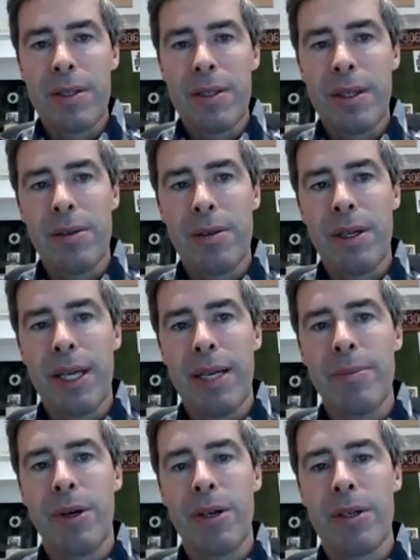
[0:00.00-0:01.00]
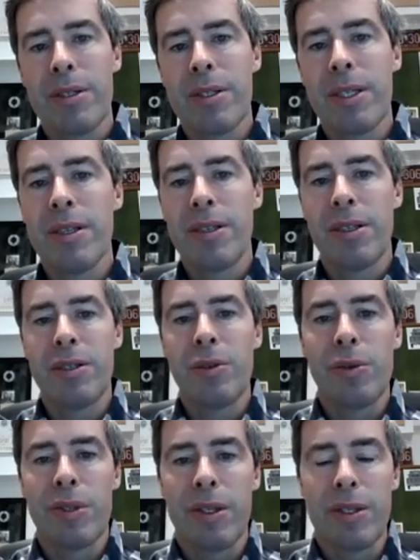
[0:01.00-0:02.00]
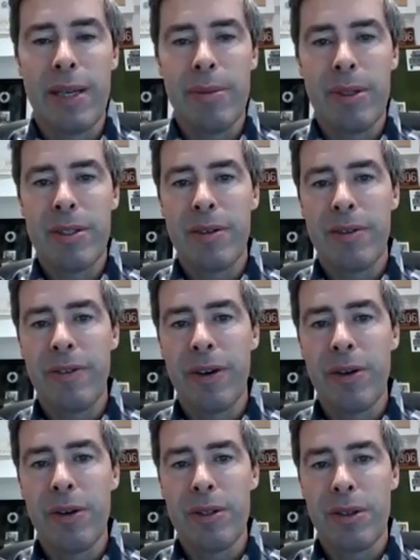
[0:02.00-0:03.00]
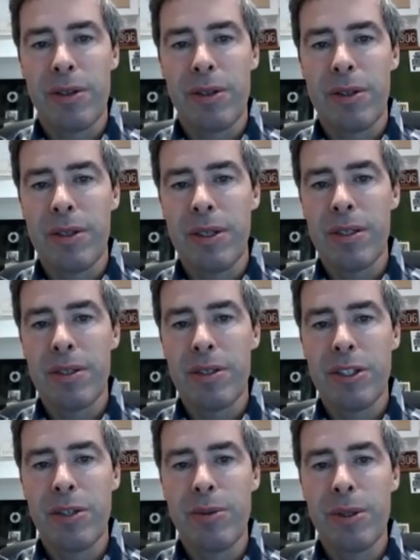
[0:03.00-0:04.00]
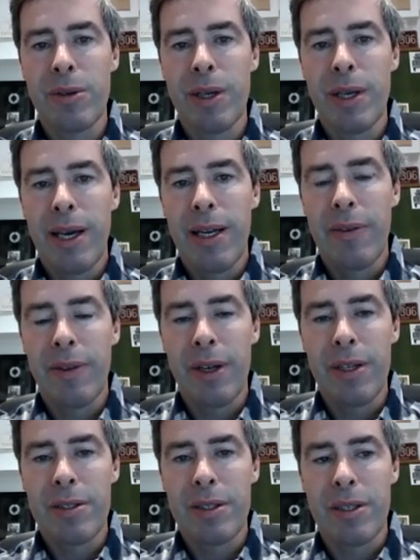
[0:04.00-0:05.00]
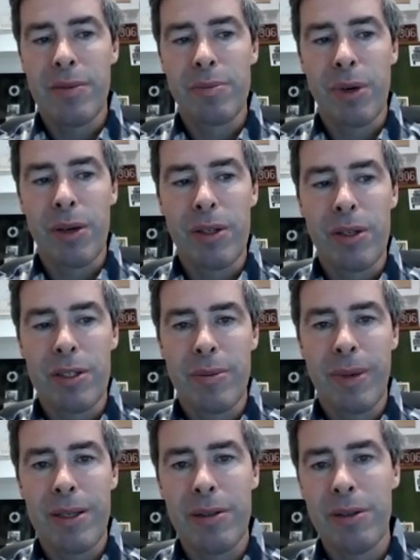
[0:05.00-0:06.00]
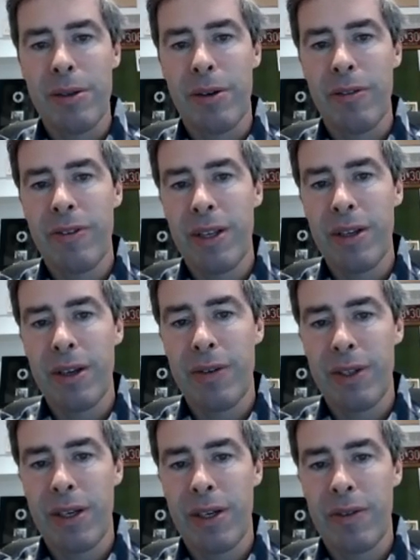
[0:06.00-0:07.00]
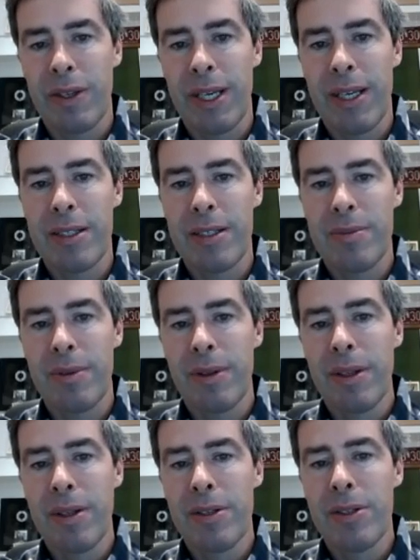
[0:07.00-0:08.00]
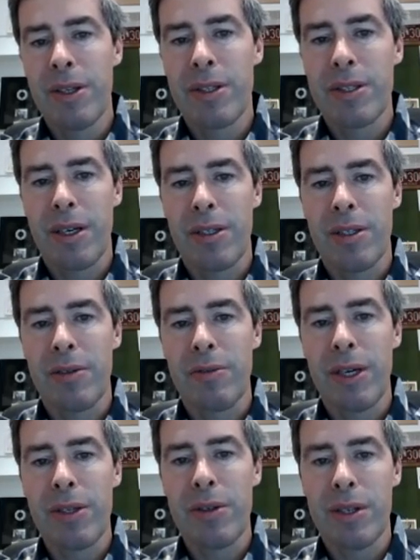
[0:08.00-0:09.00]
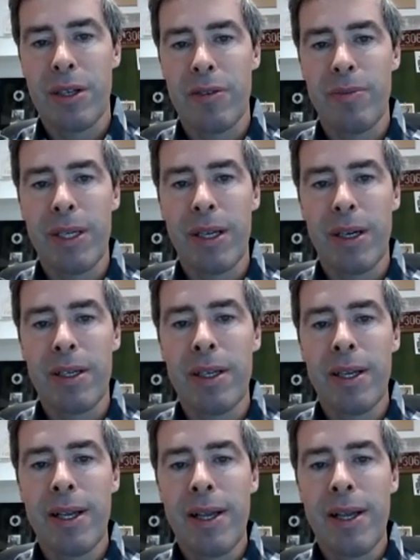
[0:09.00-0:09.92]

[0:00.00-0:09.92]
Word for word: So landmarks, skin incision is always the same. It's, it's focused on the Lister's tubercle. And if the Lister's is broken so badly you can't feel it, you have to kind of guess. It's just slightly to the radial side of midline.